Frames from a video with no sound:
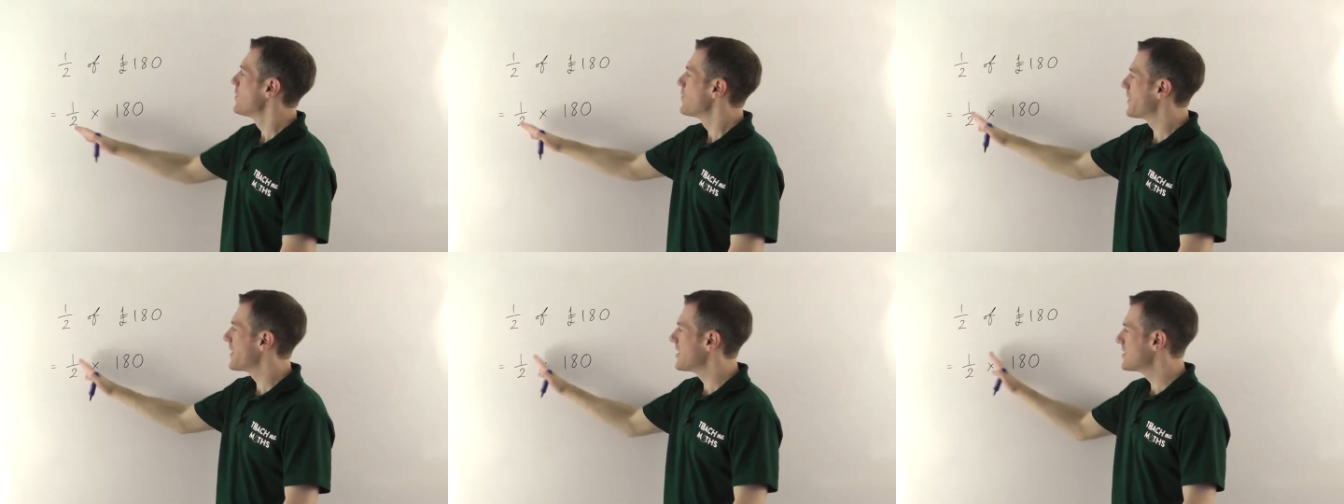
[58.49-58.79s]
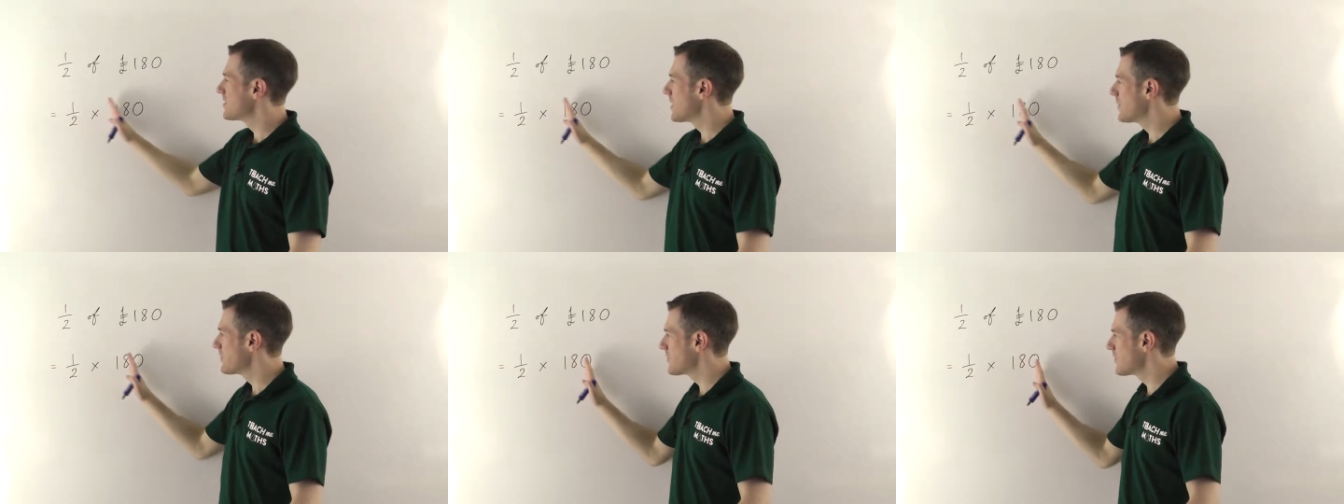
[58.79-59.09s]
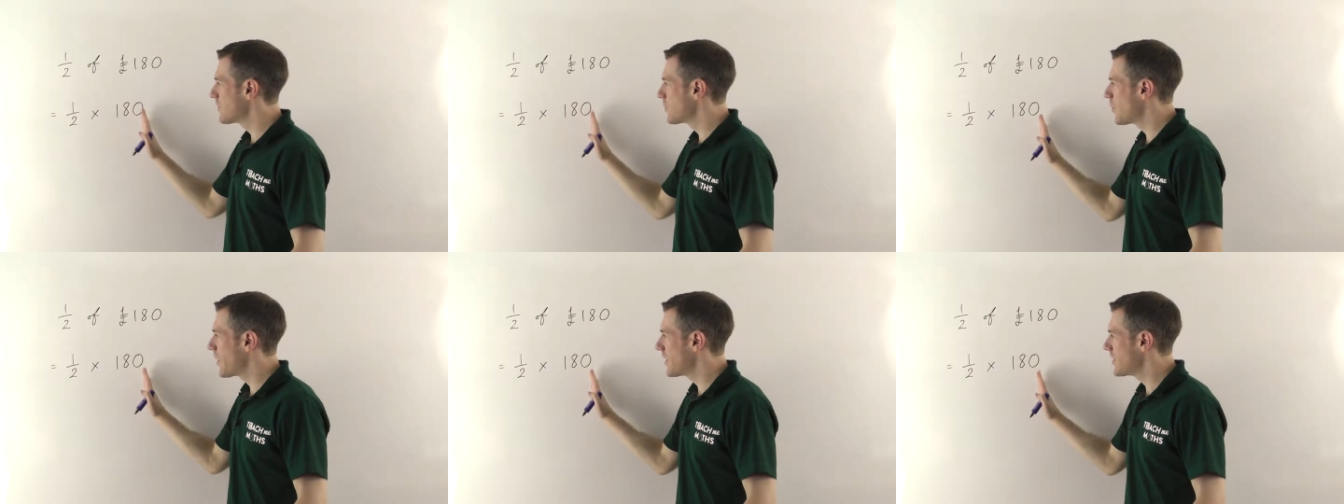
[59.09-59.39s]
but in terms
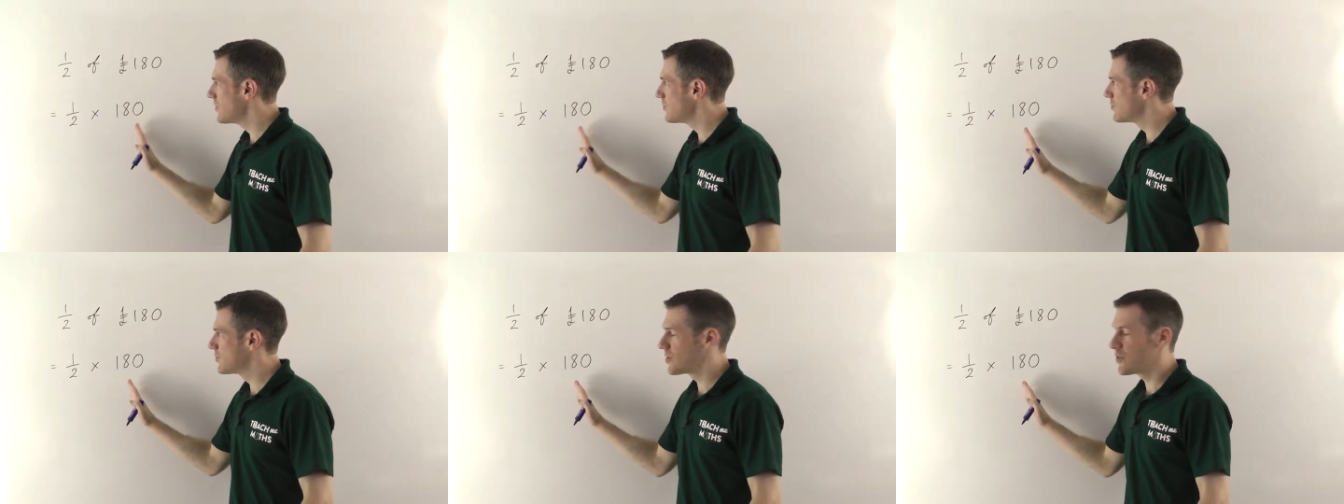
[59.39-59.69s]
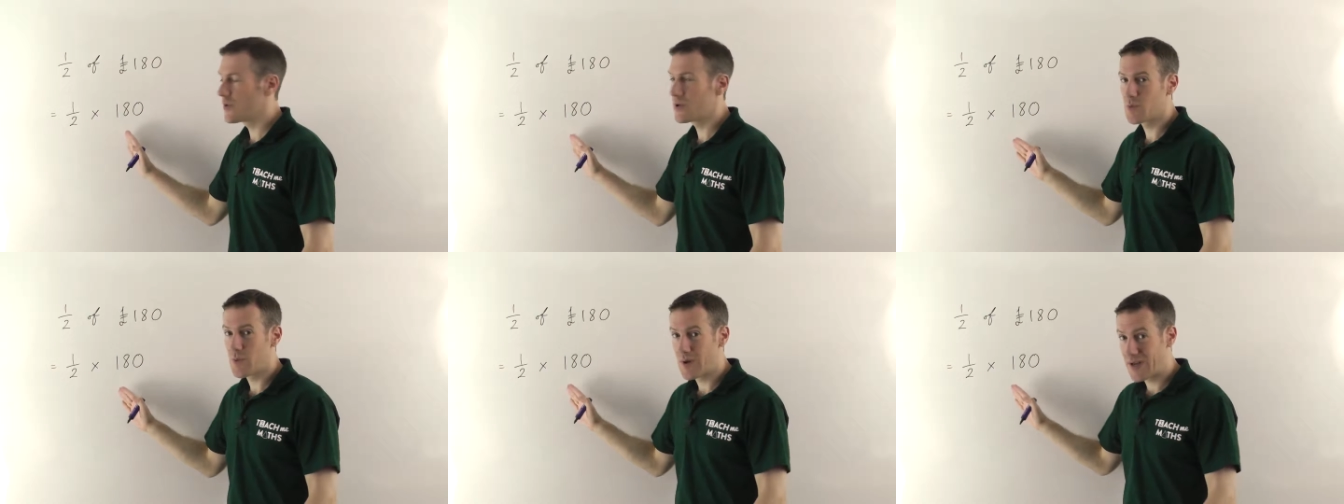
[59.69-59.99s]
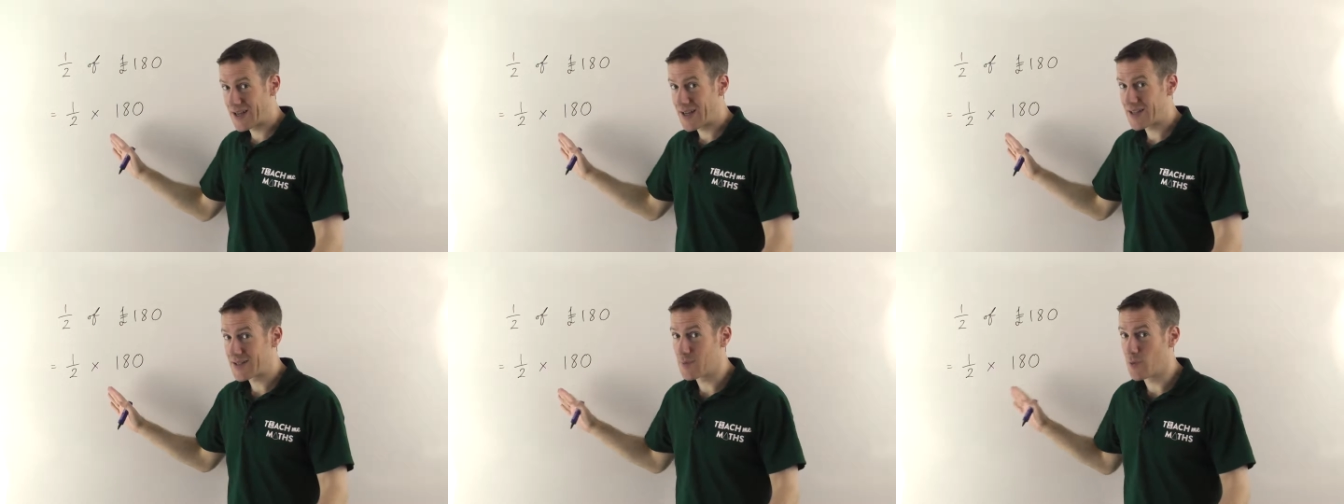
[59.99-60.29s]
of the way you do it
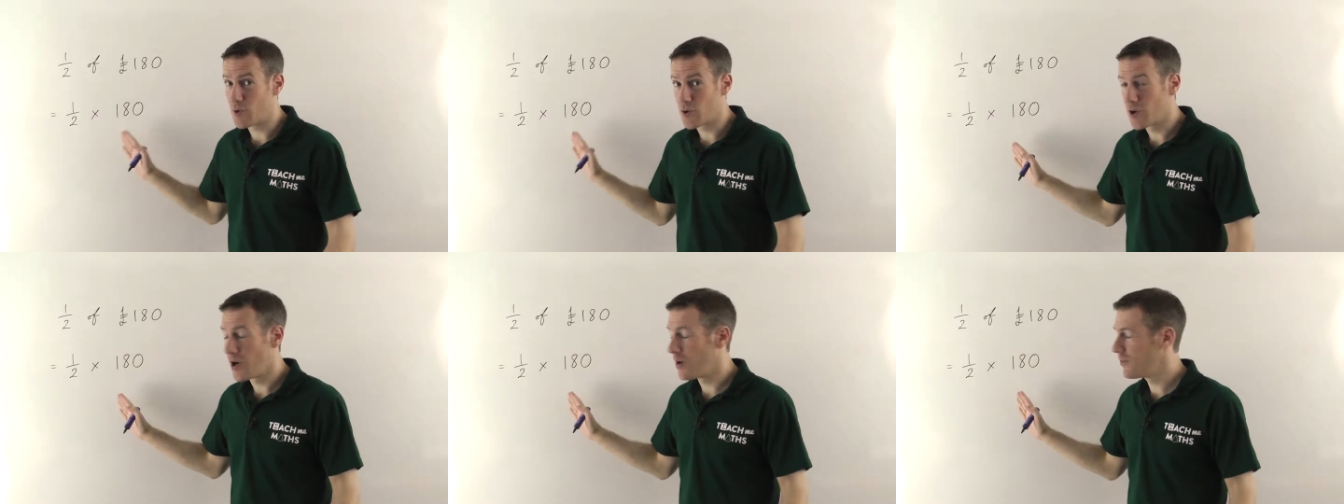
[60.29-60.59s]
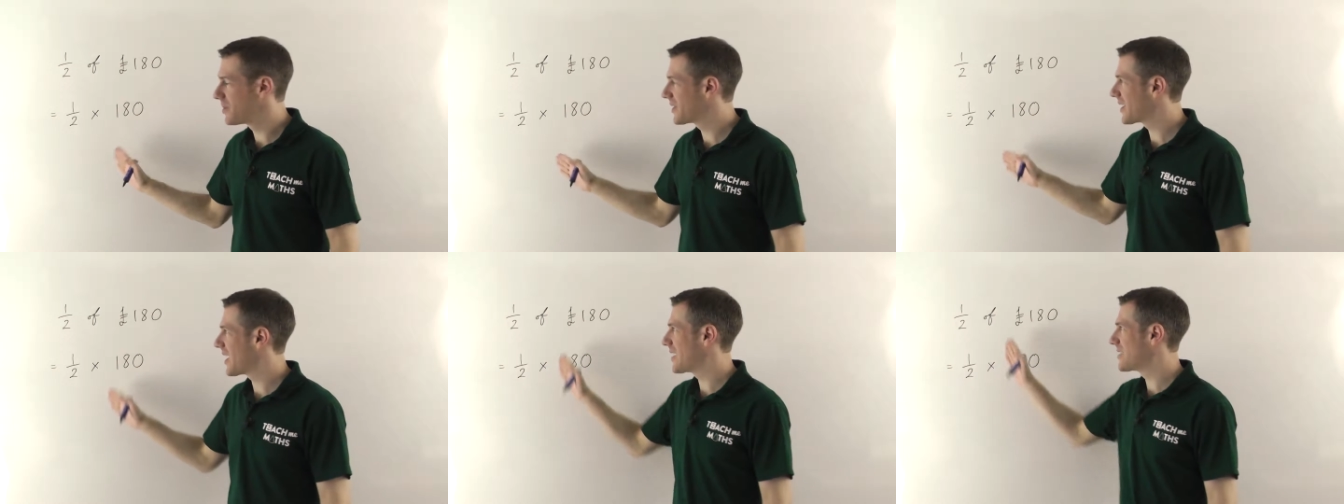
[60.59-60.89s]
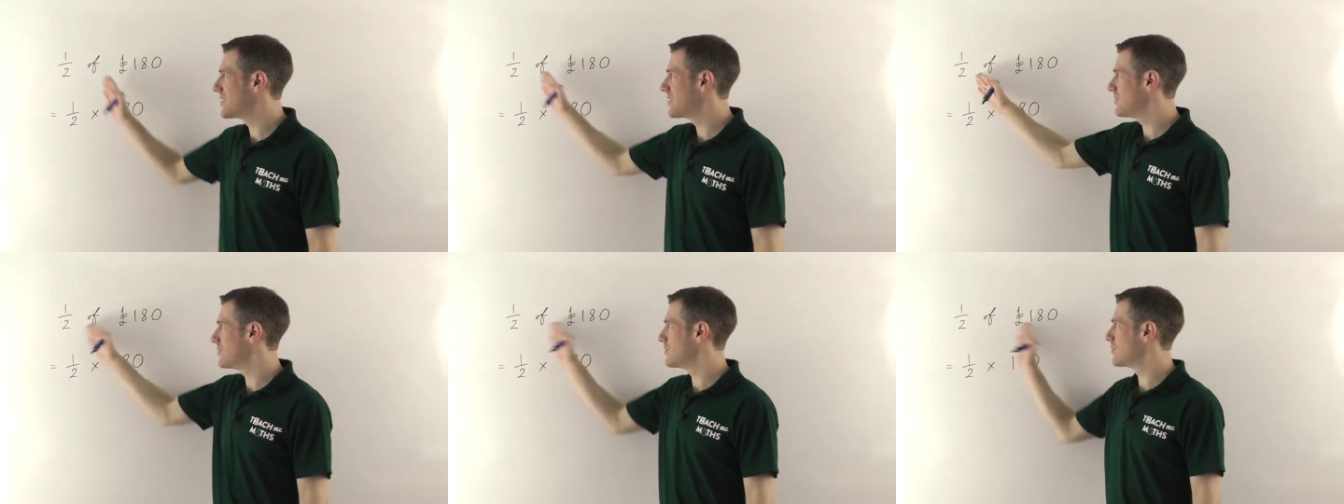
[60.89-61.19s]
when it gets more
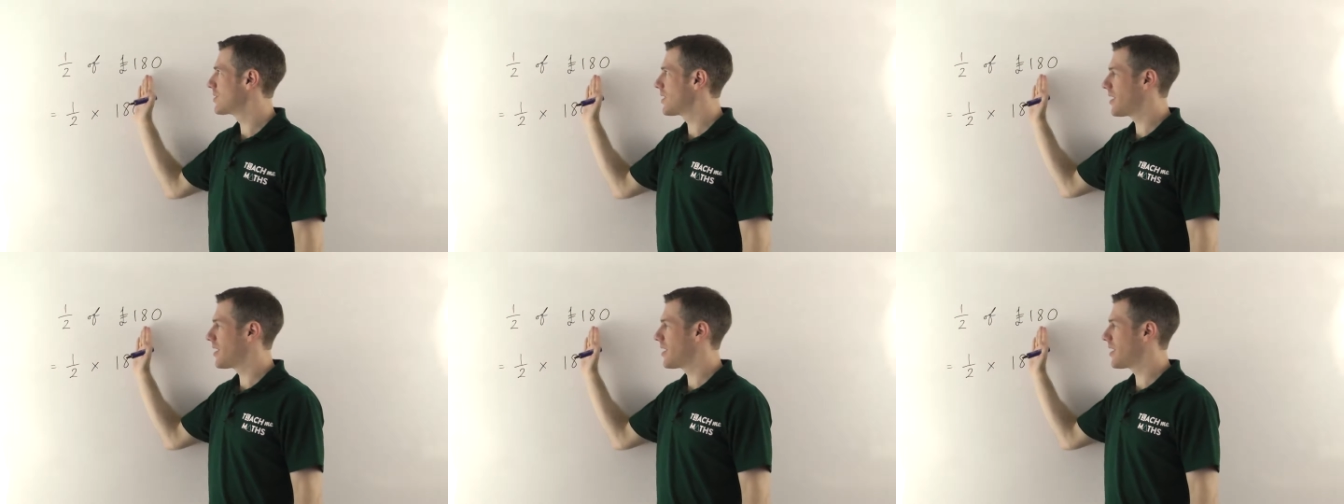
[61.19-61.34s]
complicated and you